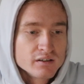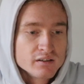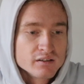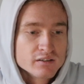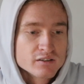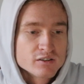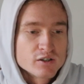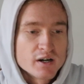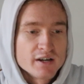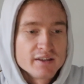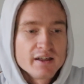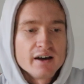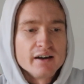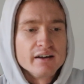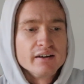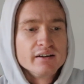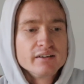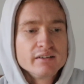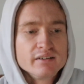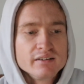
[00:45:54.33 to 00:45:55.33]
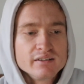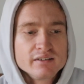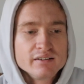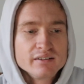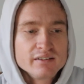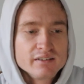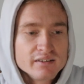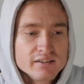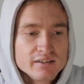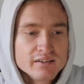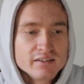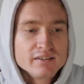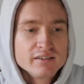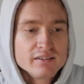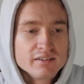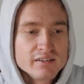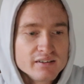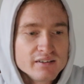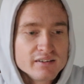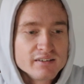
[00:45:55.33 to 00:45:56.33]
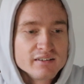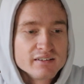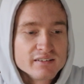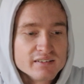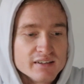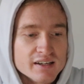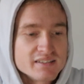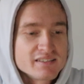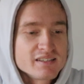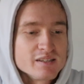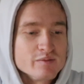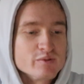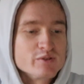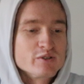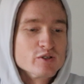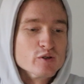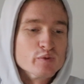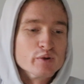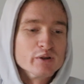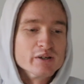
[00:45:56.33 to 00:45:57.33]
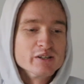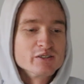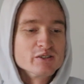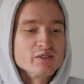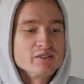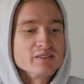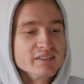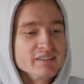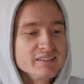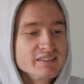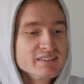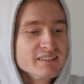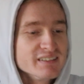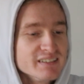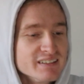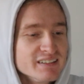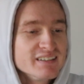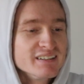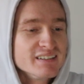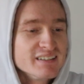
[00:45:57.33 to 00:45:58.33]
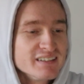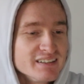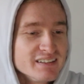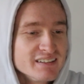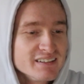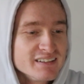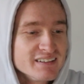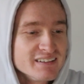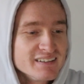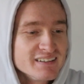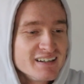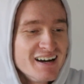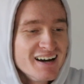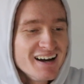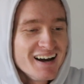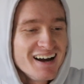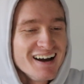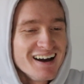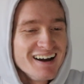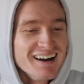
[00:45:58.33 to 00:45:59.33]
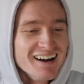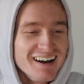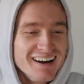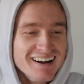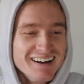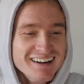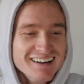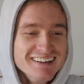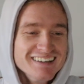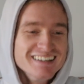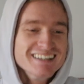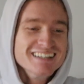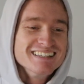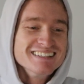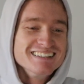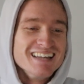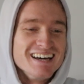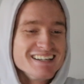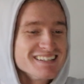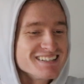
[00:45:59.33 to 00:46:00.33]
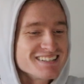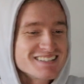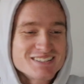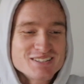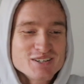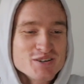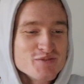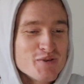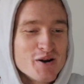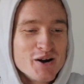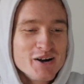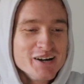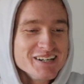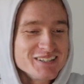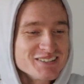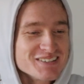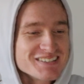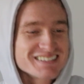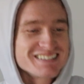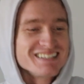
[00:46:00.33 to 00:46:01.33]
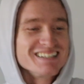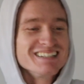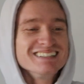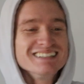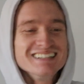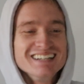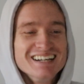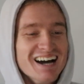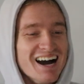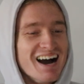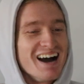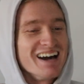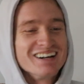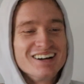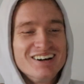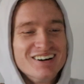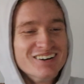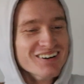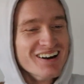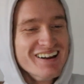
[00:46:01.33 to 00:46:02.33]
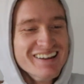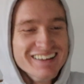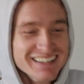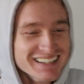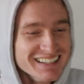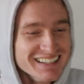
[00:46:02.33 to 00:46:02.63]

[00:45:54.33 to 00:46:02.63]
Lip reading: Let's try that. That seems super interesting. That is super interesting. I don't,